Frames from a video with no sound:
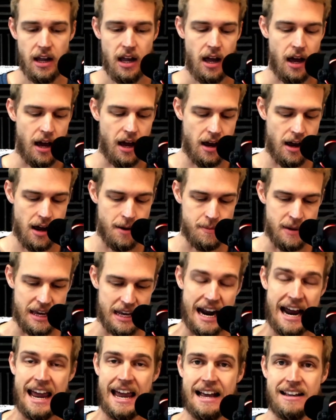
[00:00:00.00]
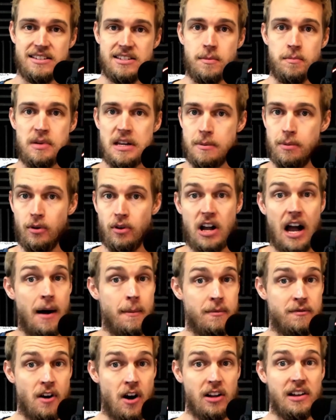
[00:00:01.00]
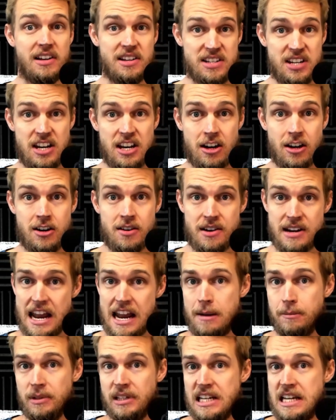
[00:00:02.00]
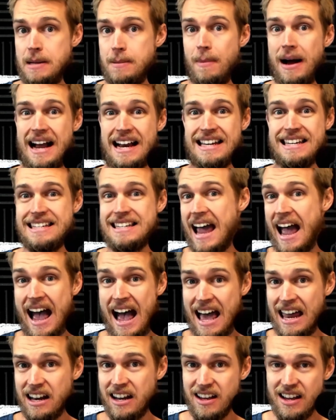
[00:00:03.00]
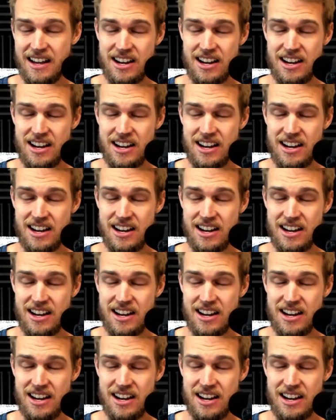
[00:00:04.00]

and I had some people come volunteer, namely my dad.